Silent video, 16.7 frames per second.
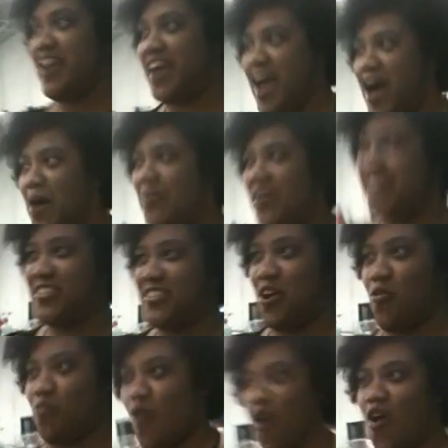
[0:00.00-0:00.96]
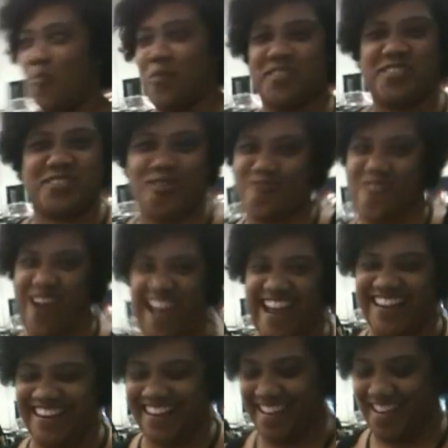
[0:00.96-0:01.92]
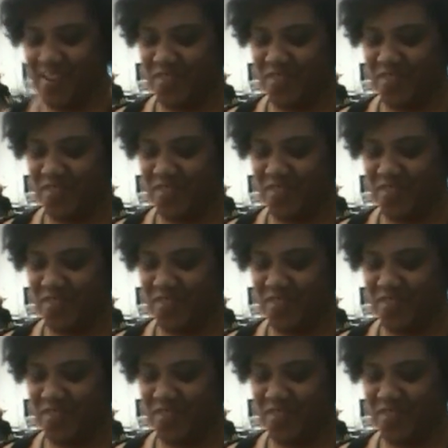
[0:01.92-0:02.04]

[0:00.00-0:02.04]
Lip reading: Yeah, but it's so long, but so right,